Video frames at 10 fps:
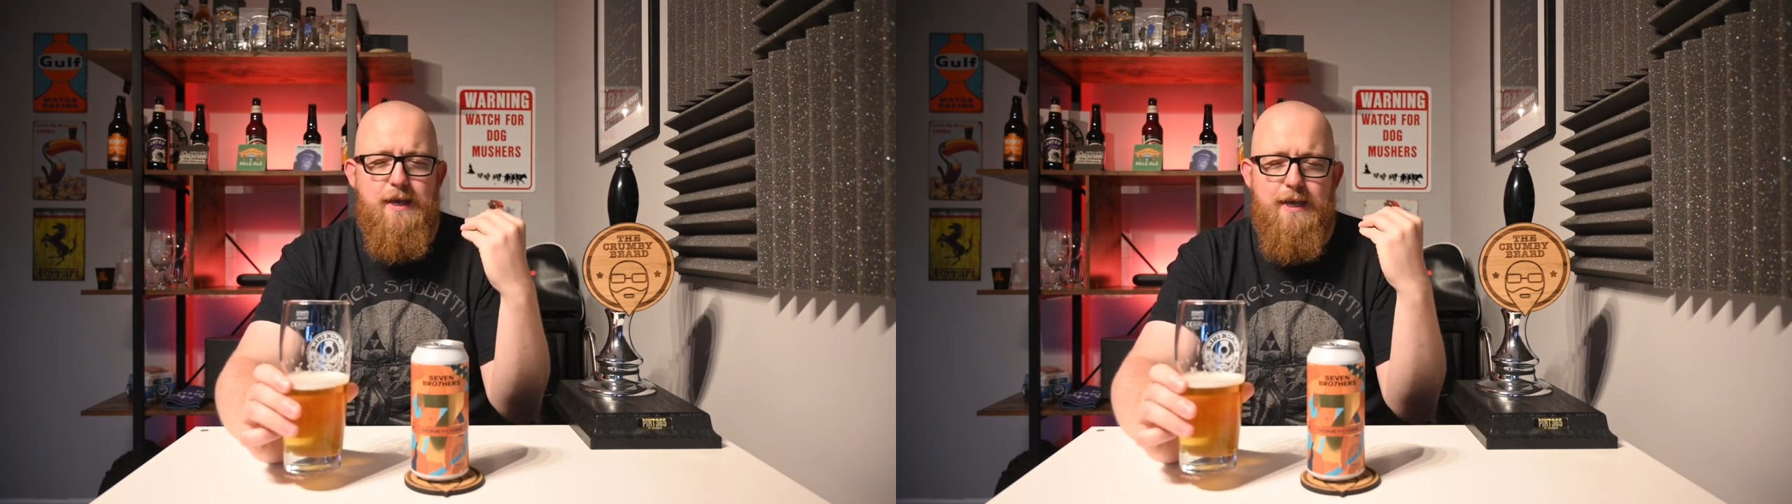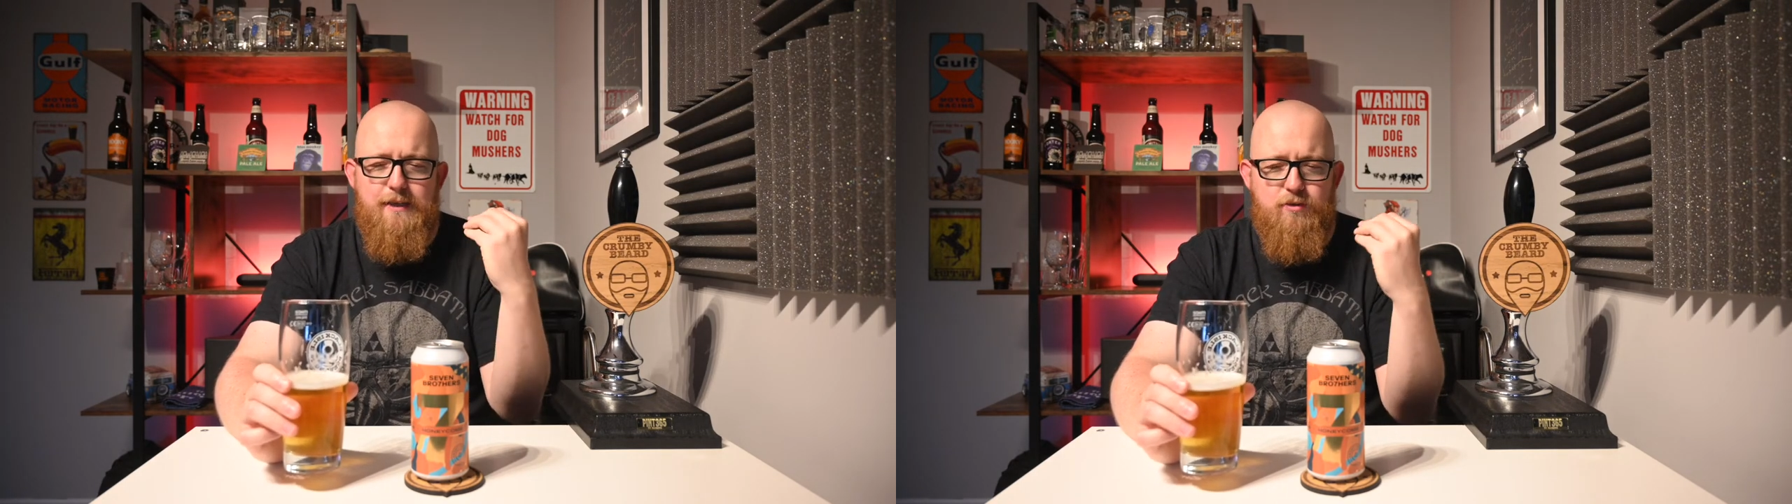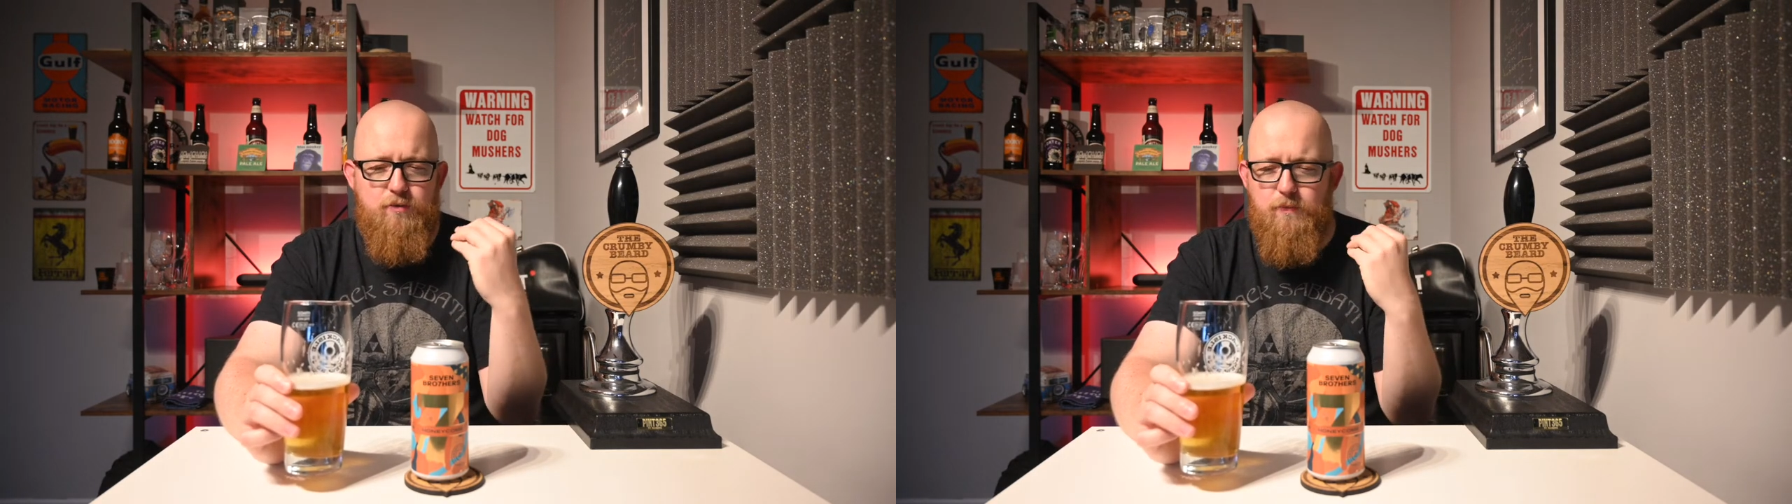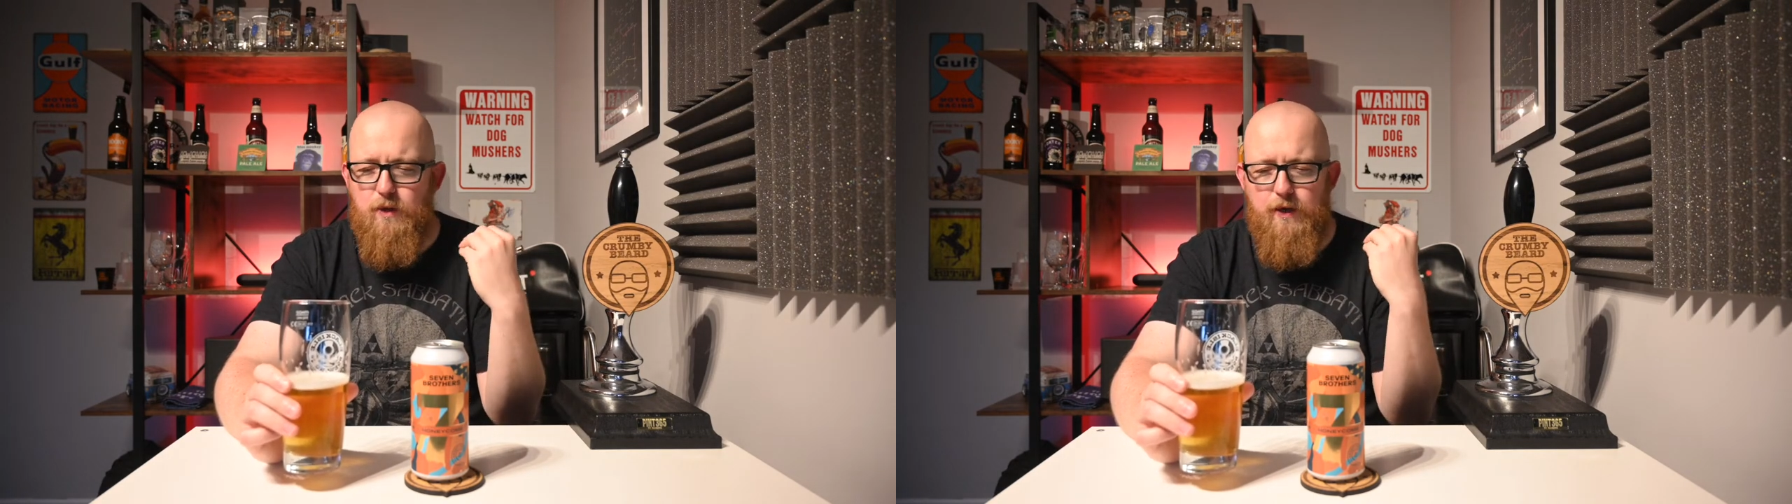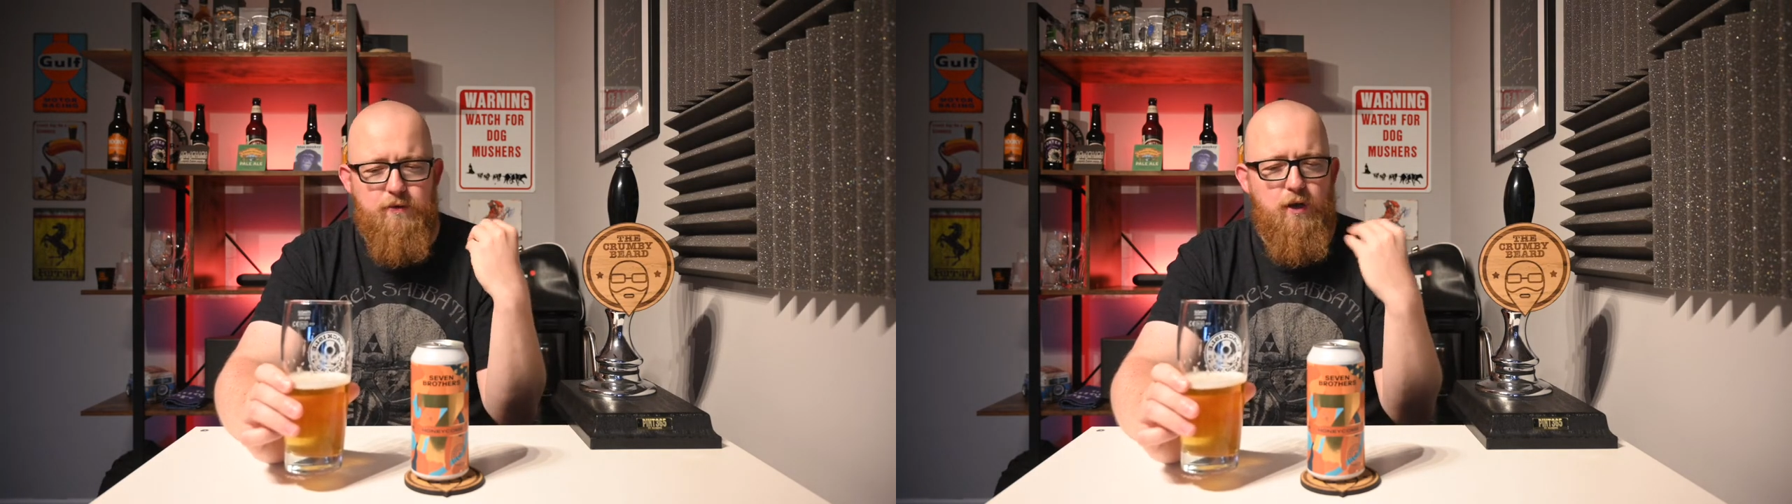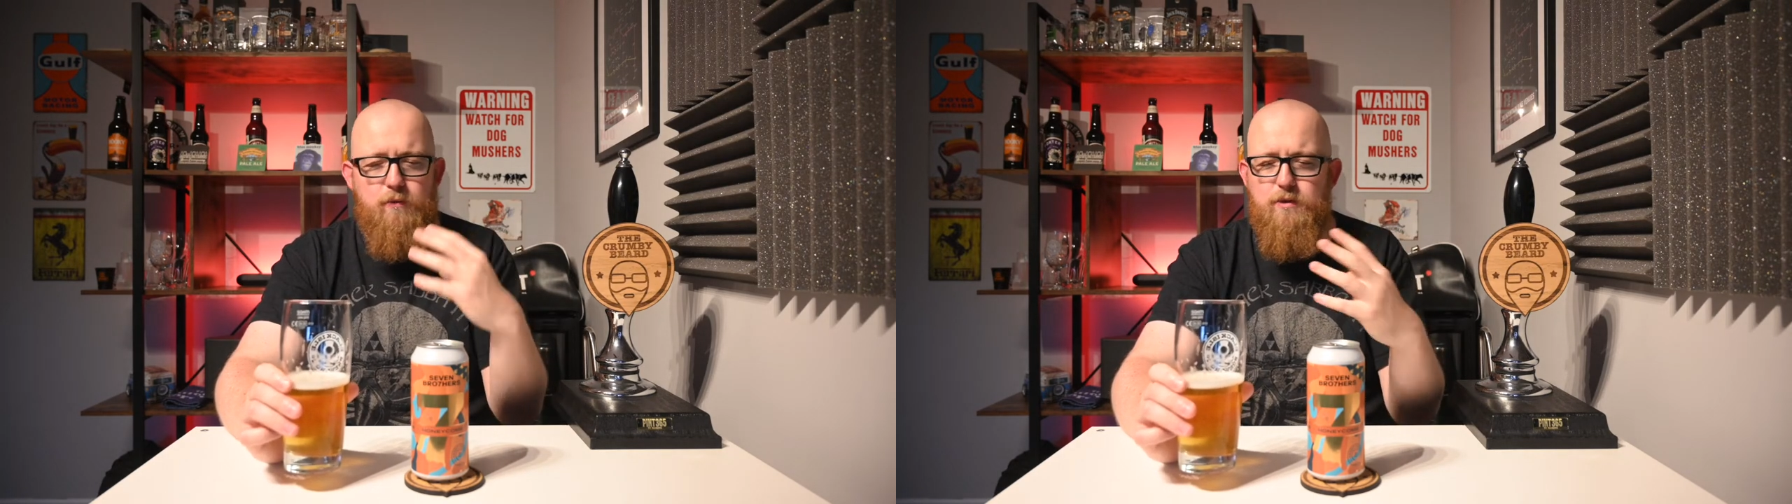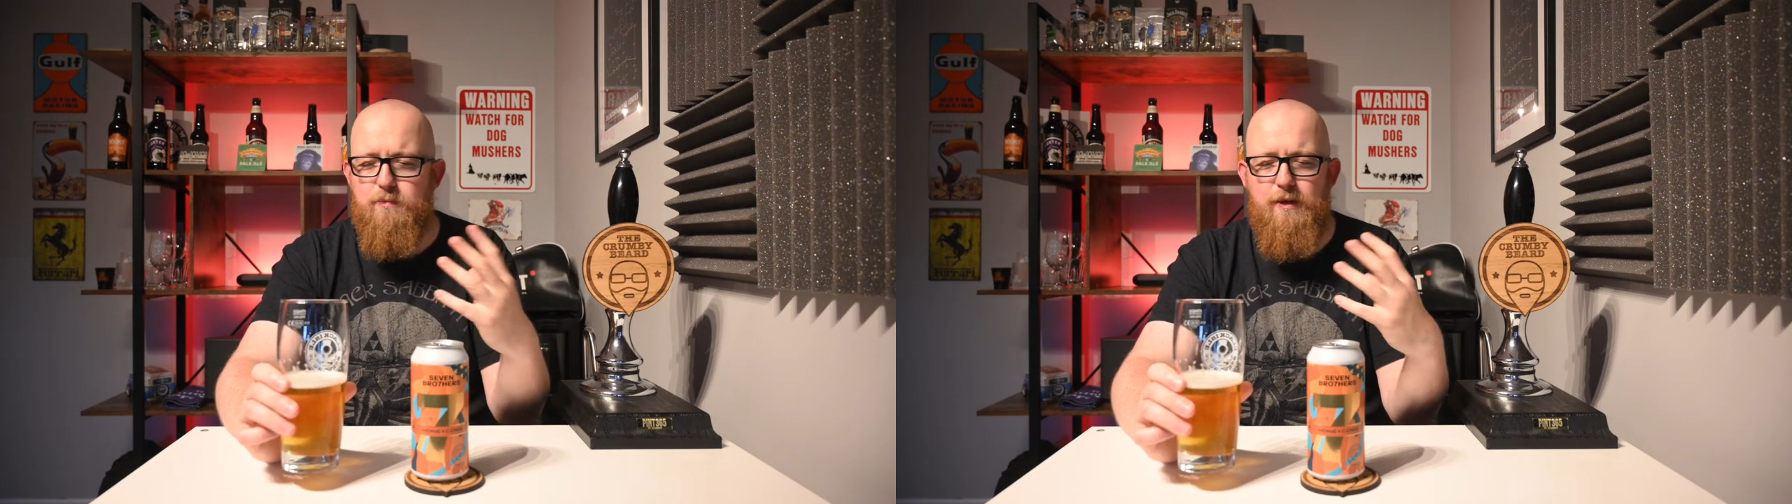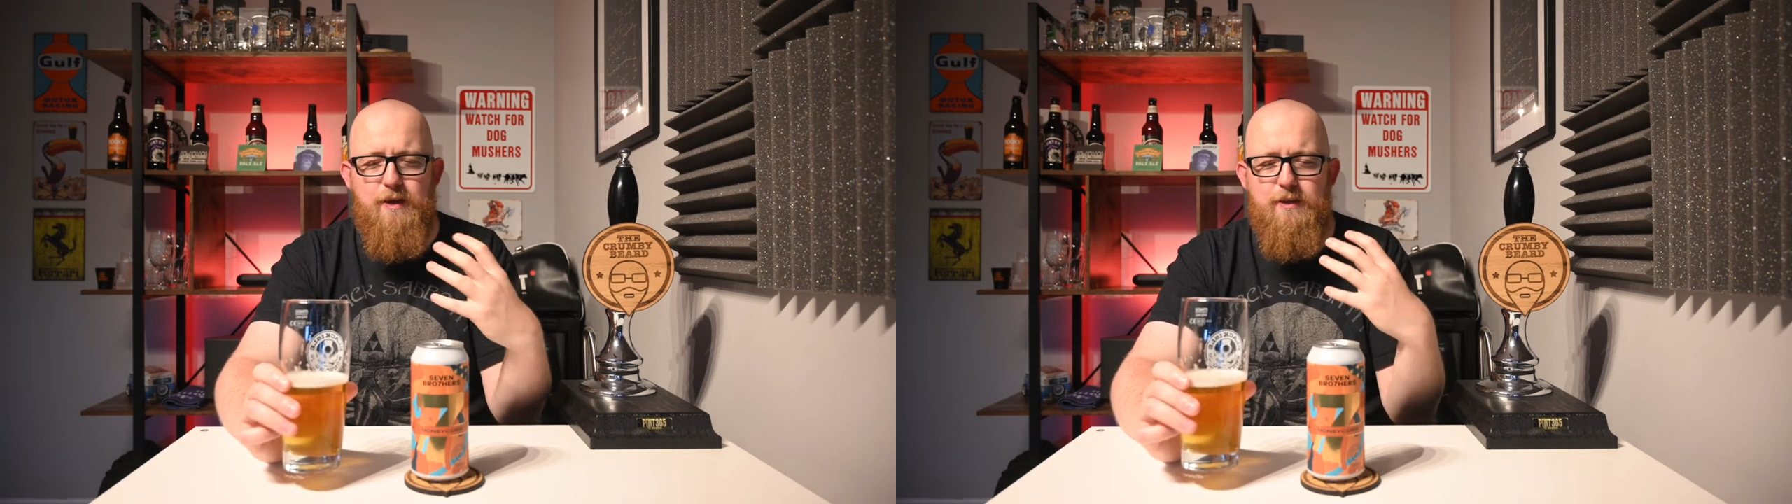It's kind of coats the
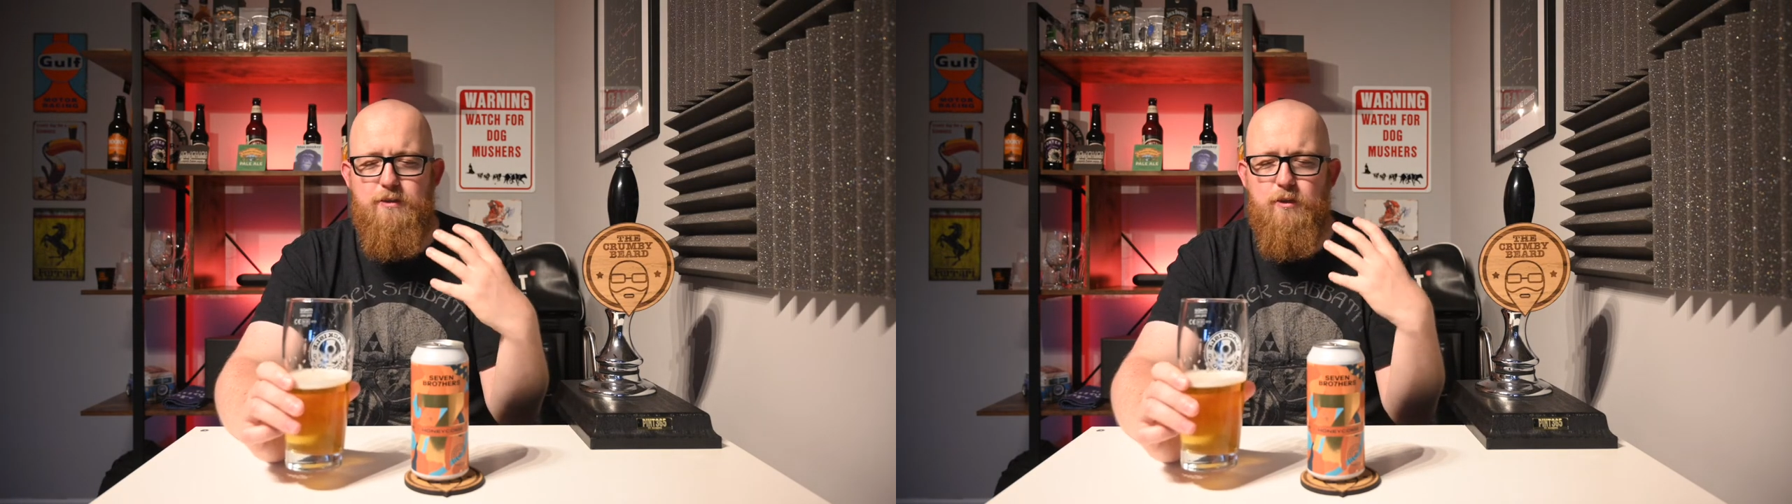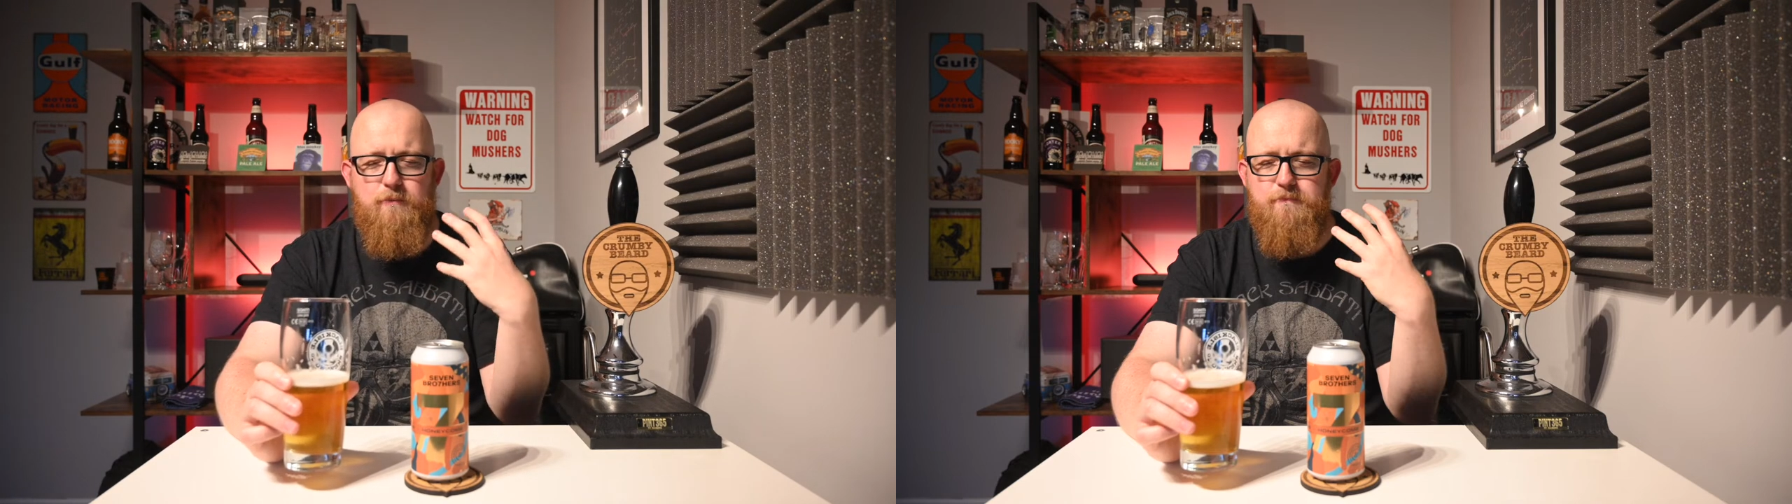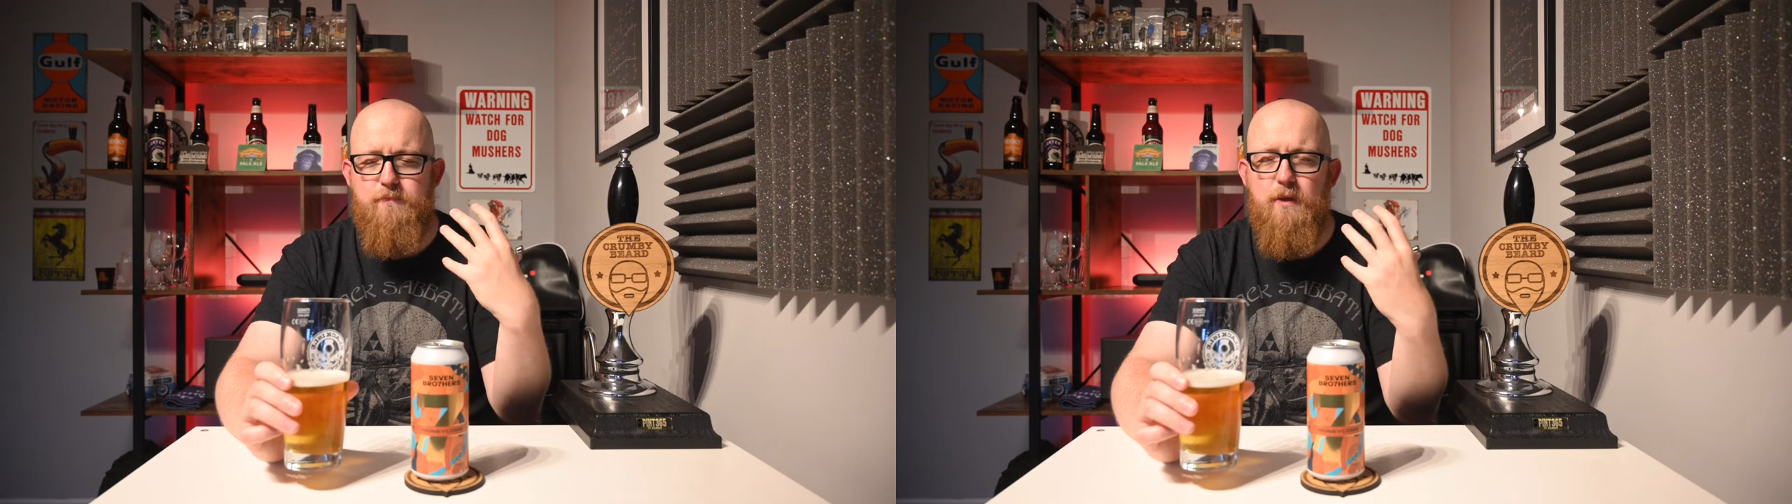mouth, and it's not.